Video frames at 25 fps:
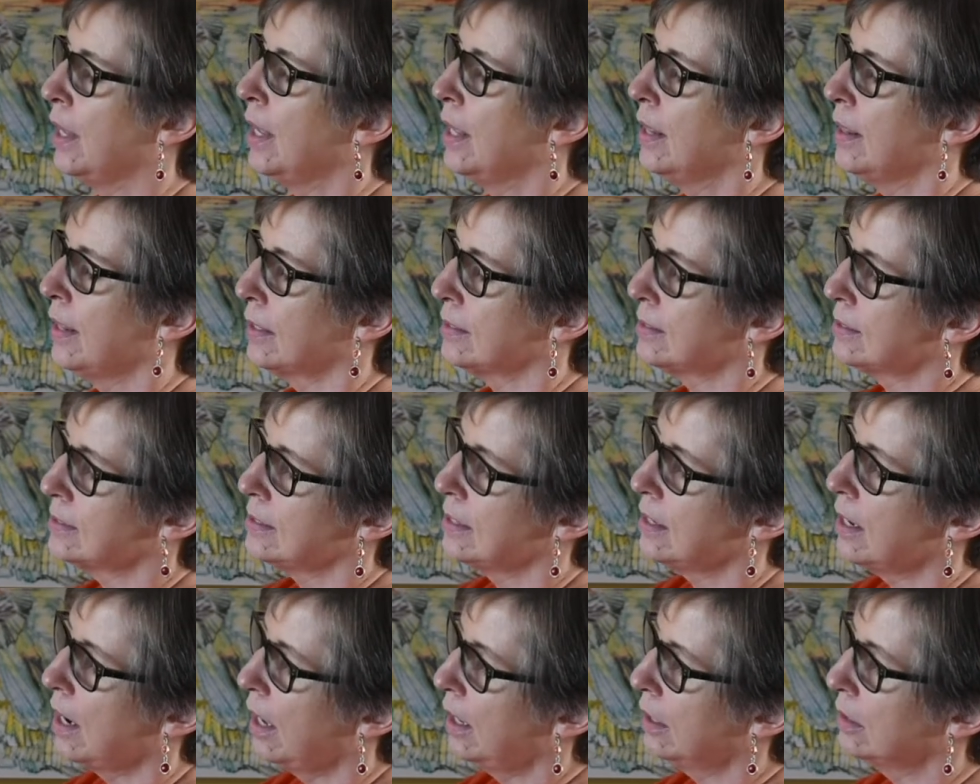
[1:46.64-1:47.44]
That's
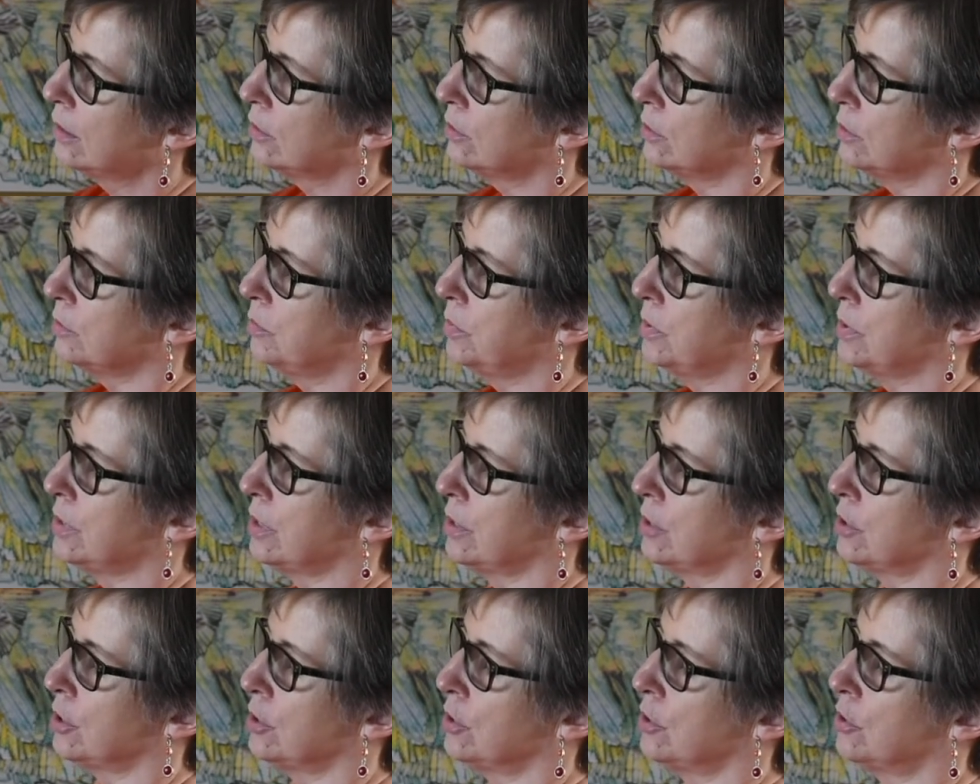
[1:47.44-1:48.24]
not a good
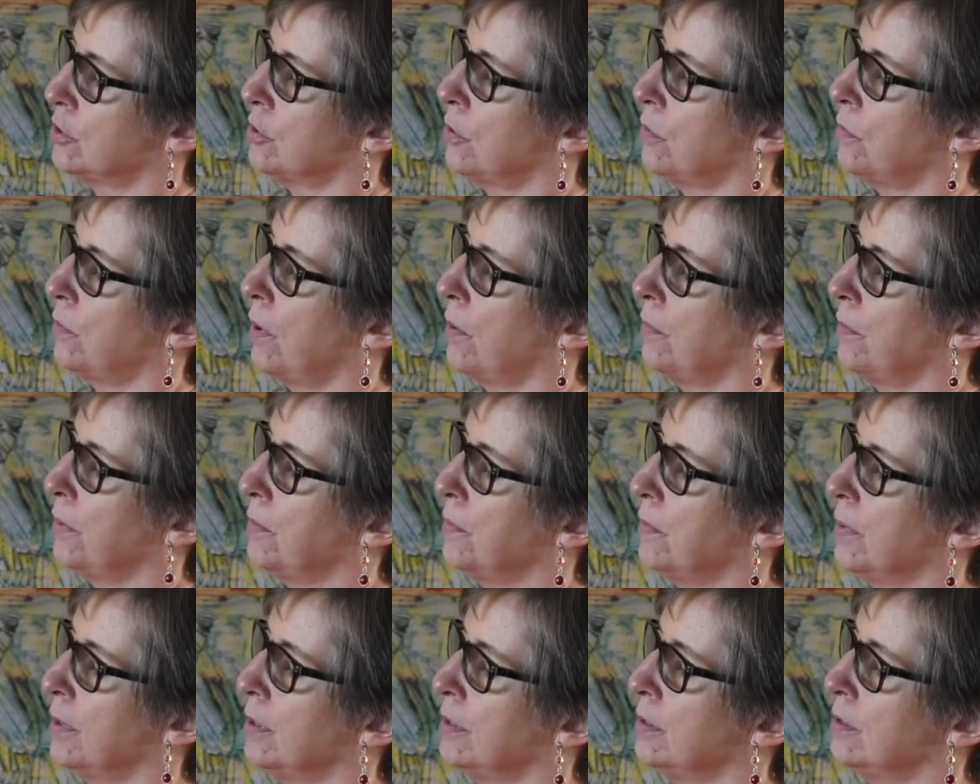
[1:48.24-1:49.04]
position, so what we
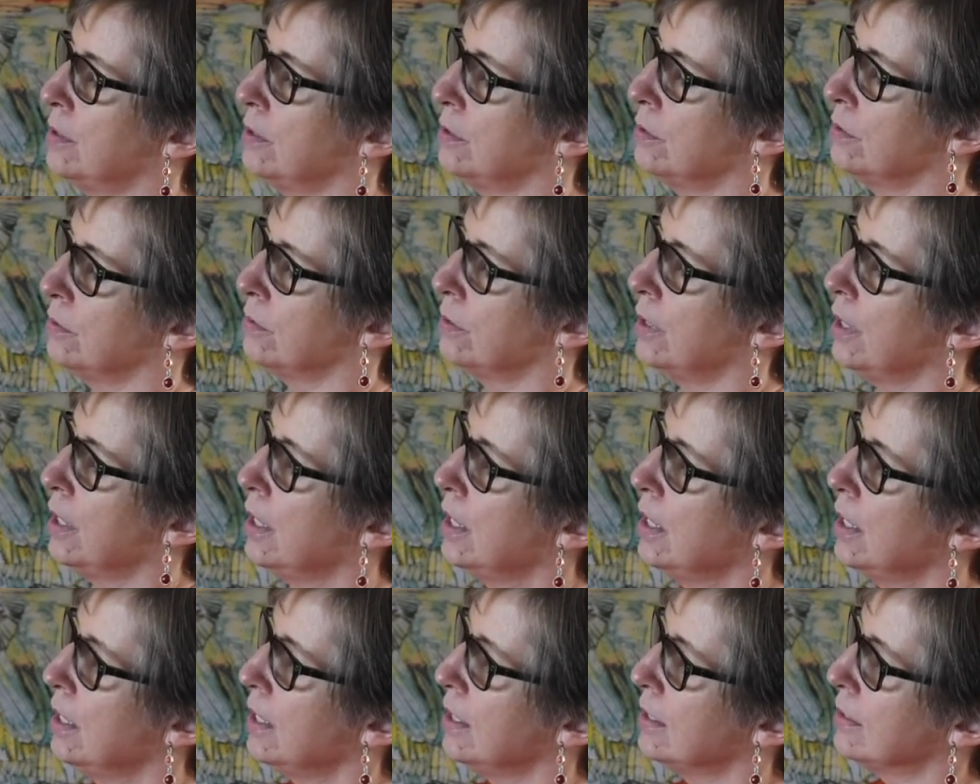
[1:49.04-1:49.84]
want to do
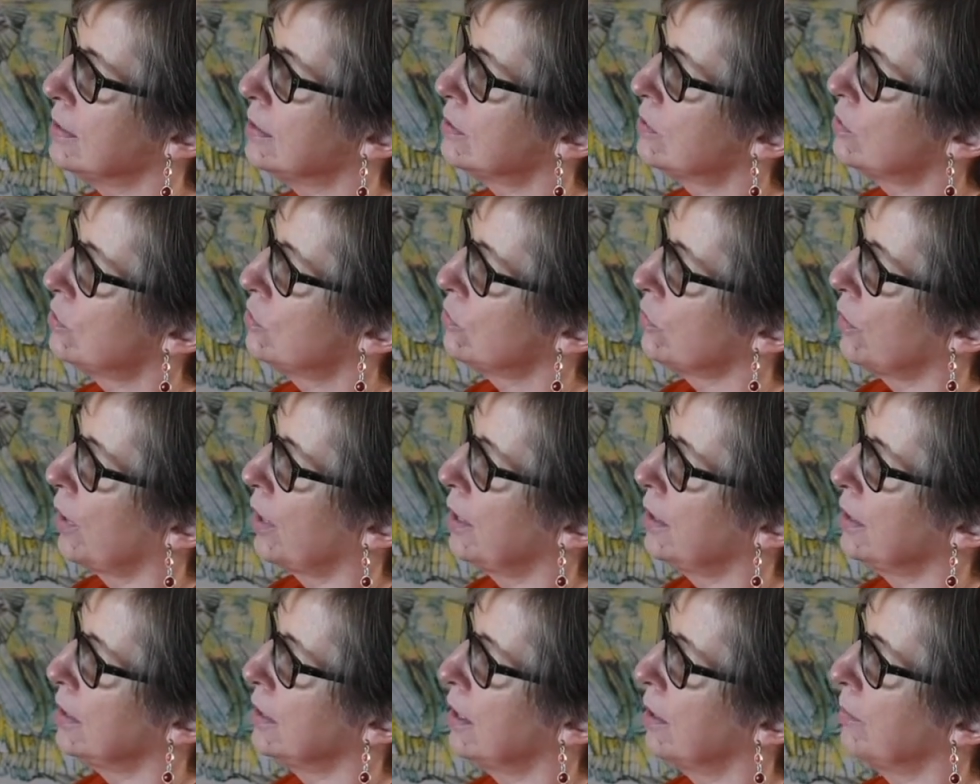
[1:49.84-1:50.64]
is
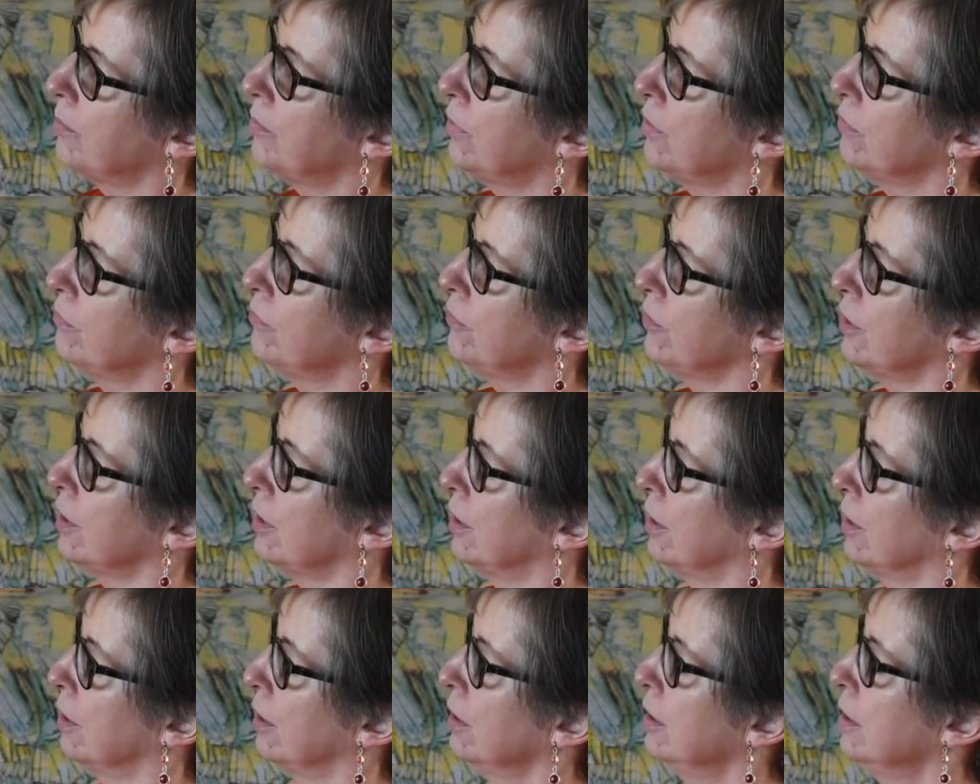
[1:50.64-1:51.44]
straighten up the
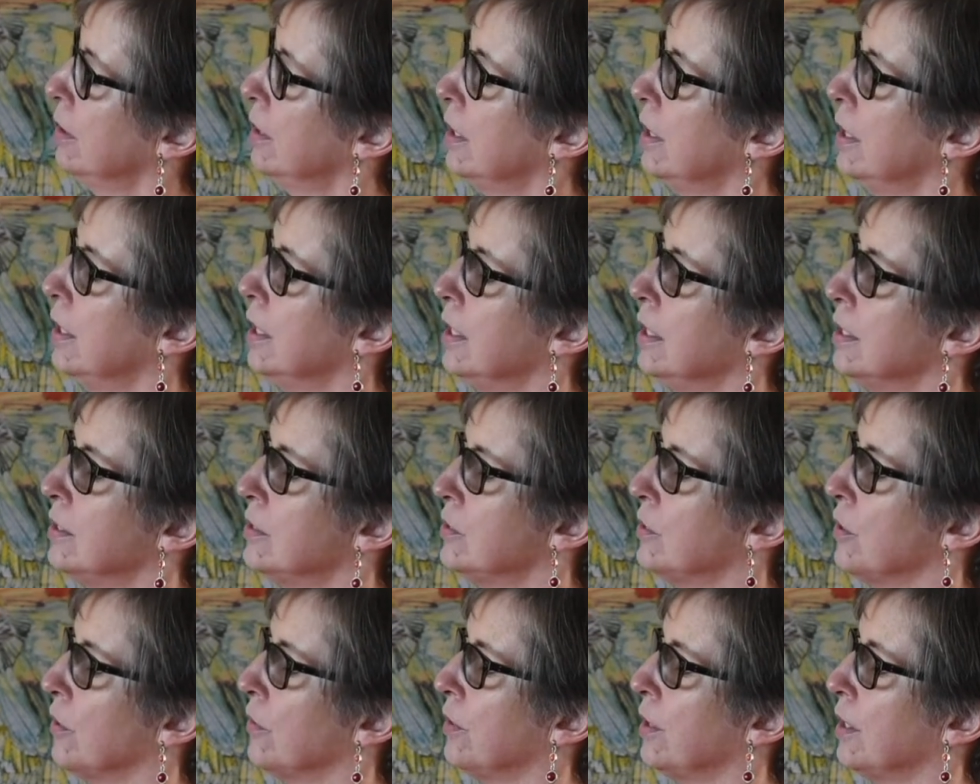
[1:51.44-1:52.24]
finger
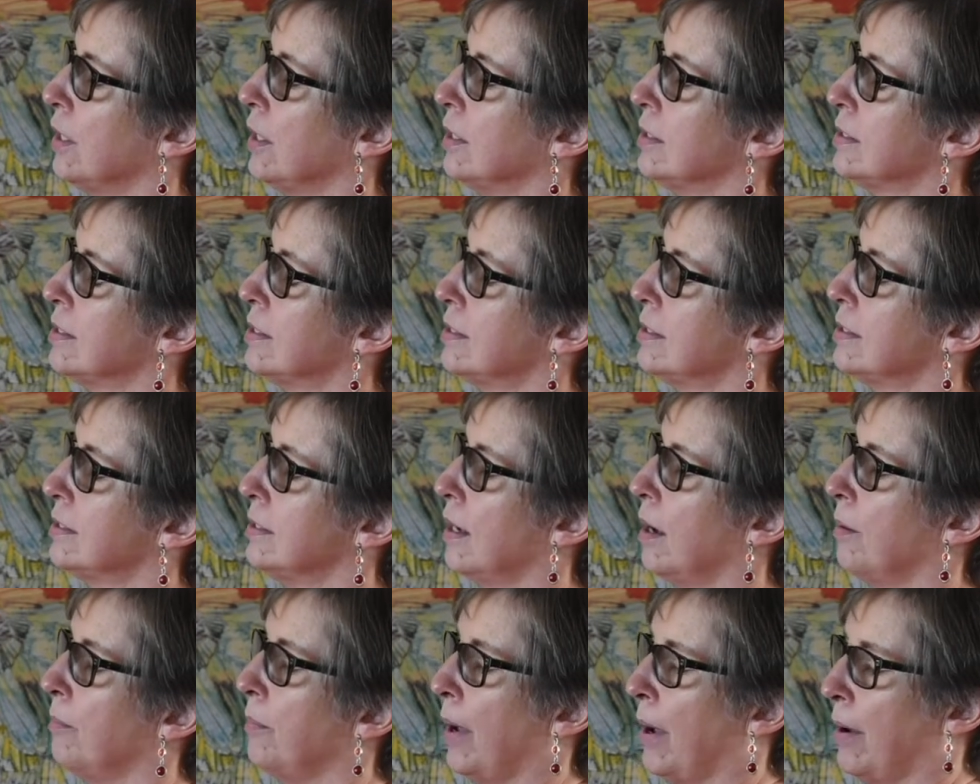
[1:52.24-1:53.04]
so that it's
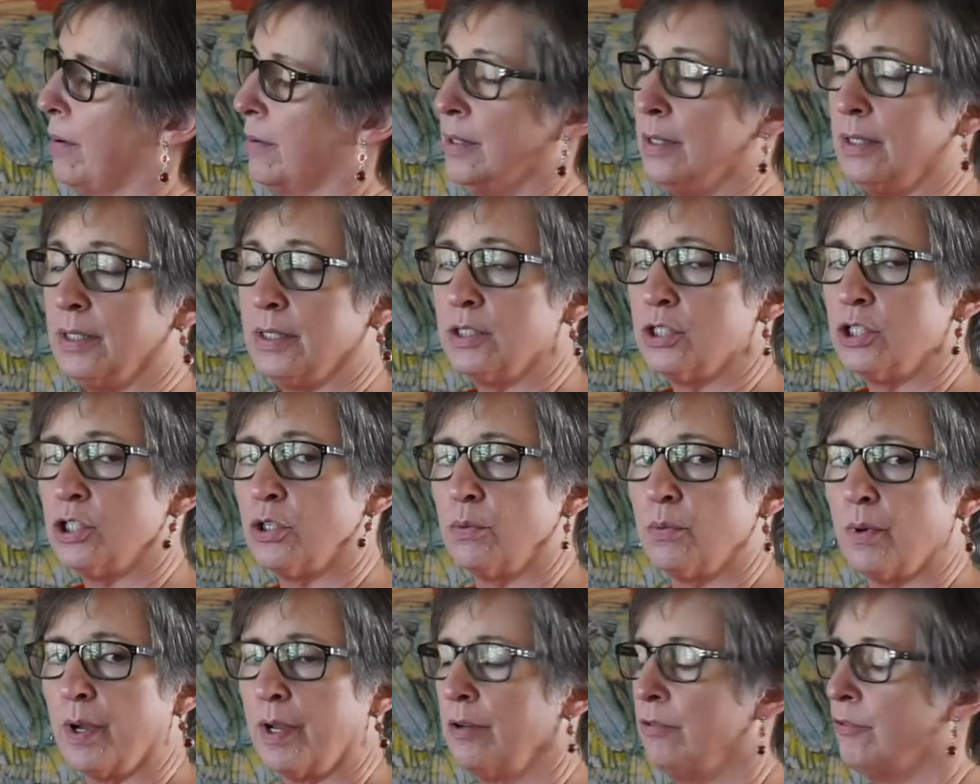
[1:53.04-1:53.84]
about 1 inch
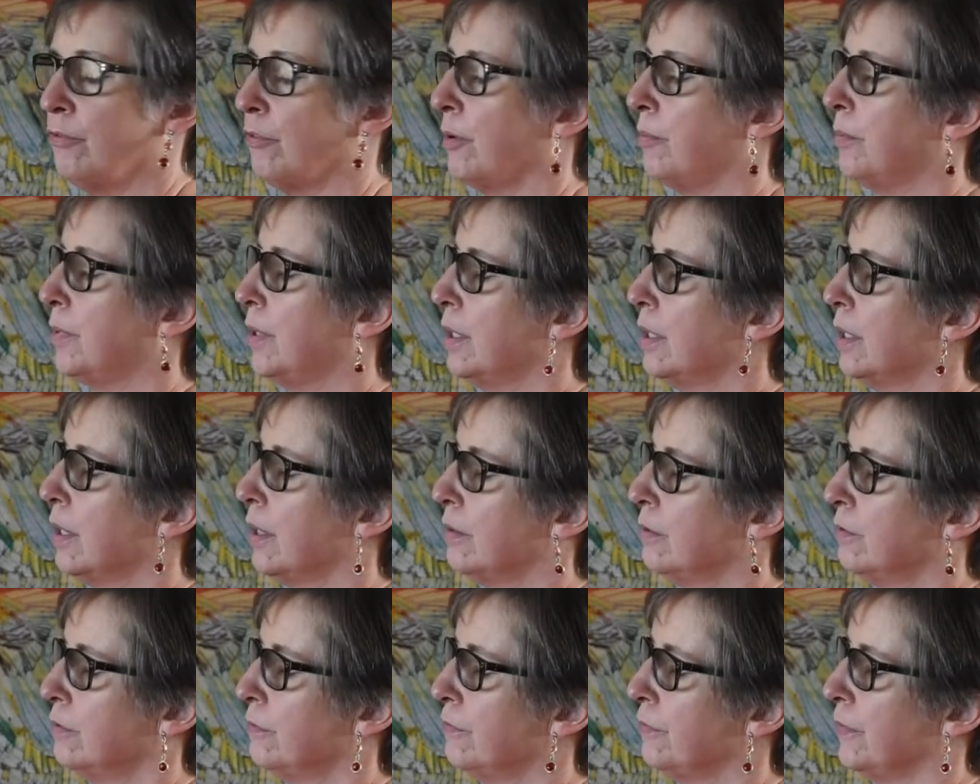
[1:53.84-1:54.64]
away from the
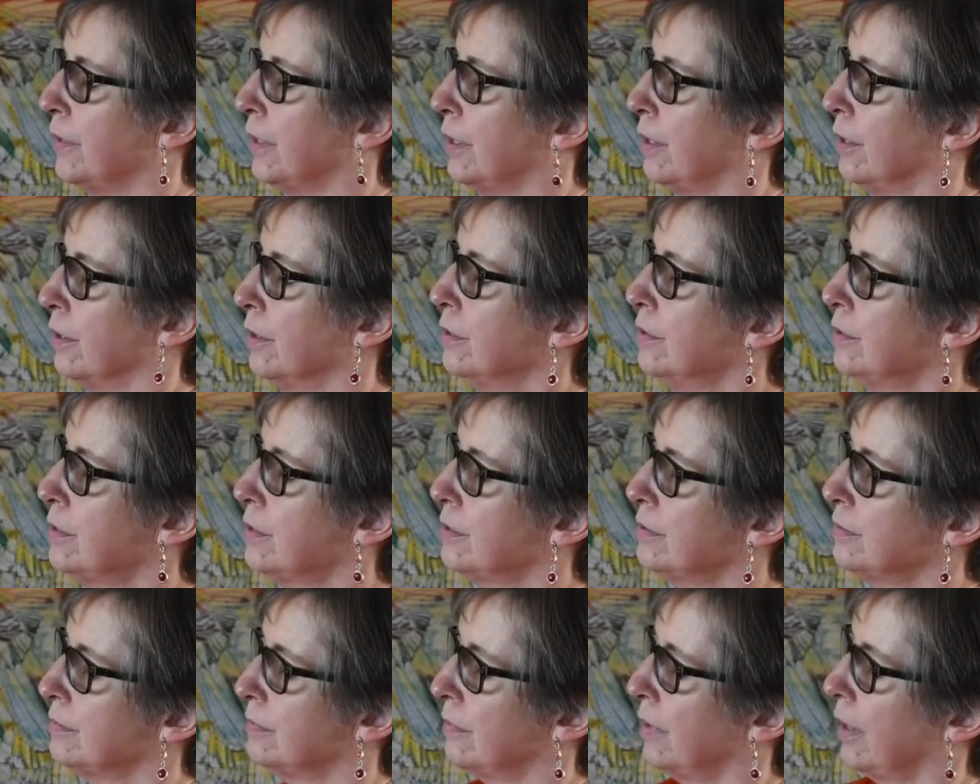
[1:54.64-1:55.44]
other
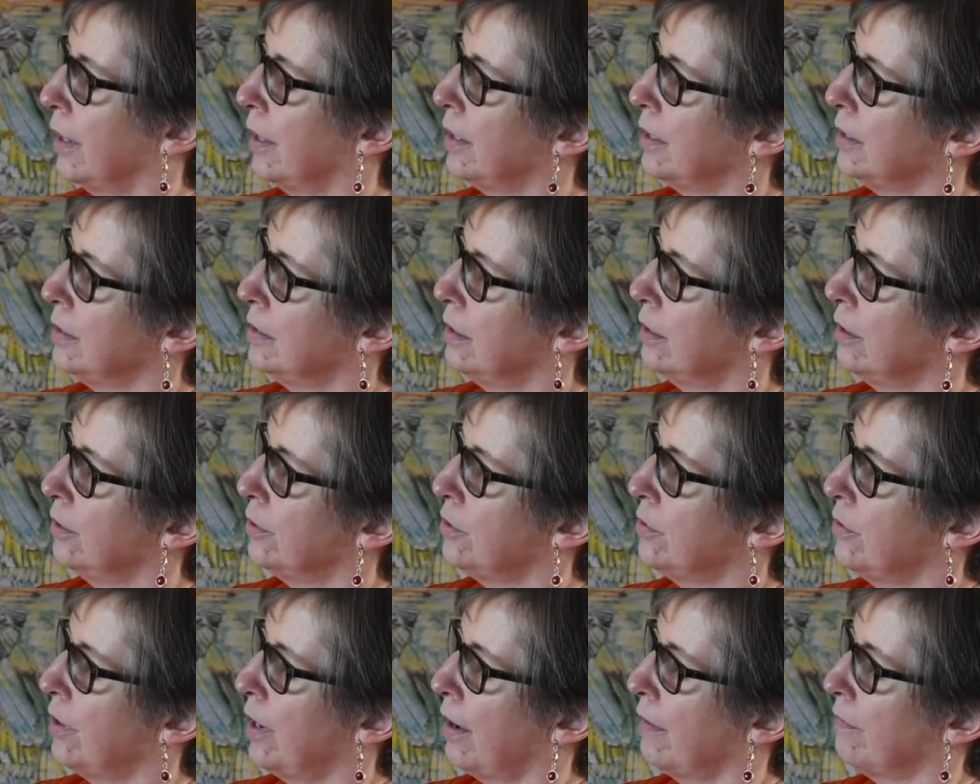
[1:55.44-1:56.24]
fingers. Right in there
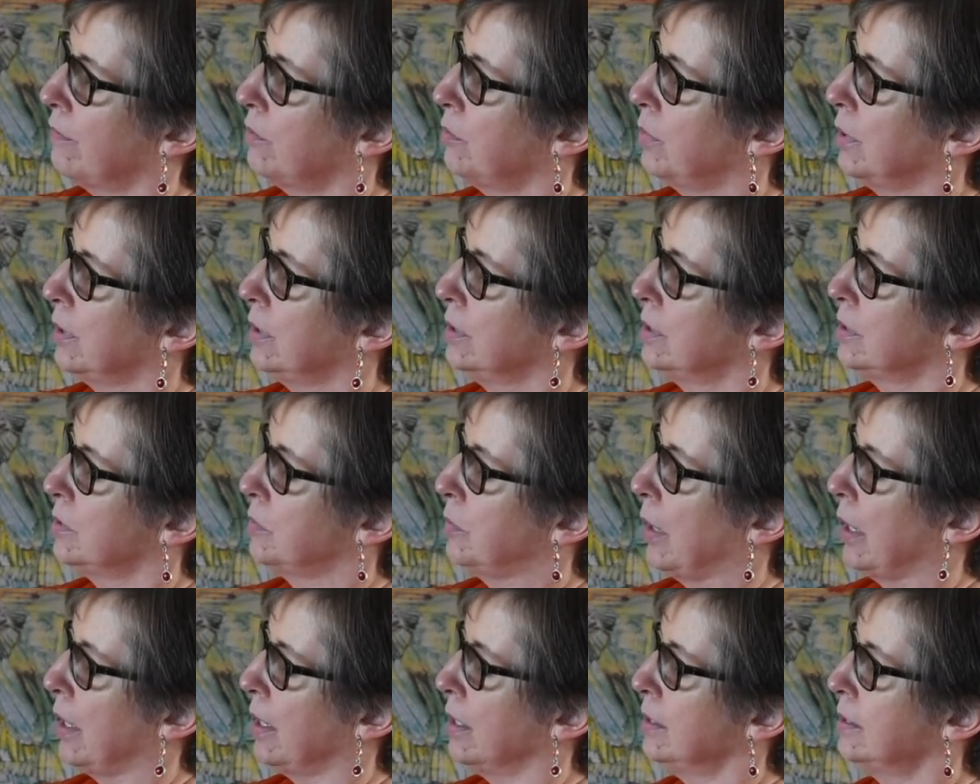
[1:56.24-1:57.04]
you have a big
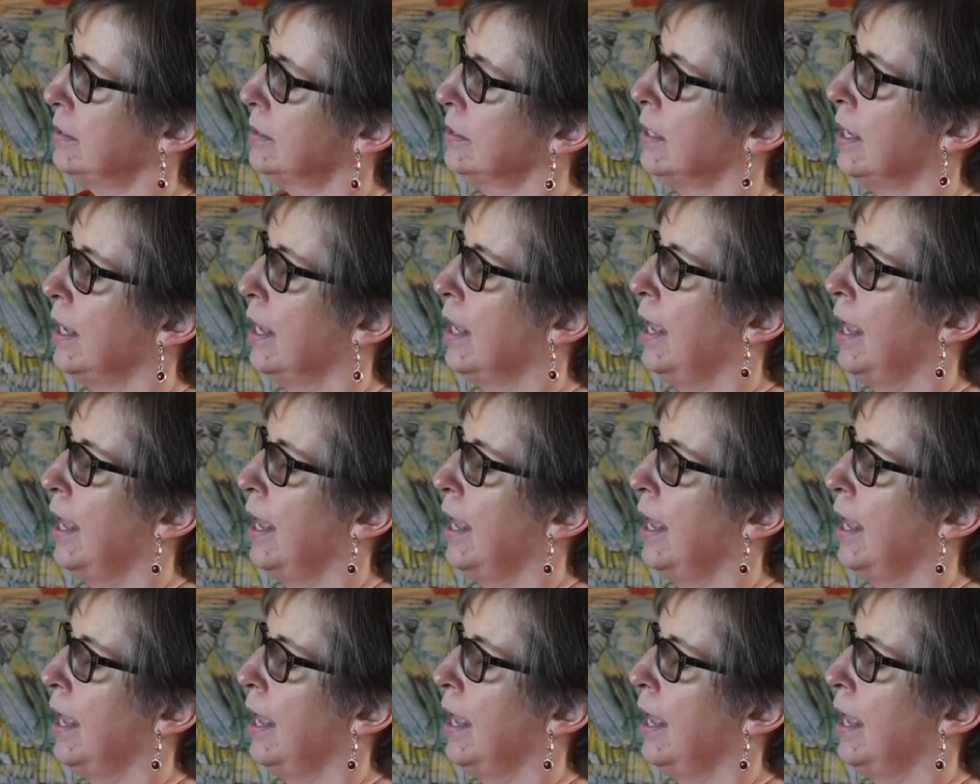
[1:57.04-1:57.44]
space.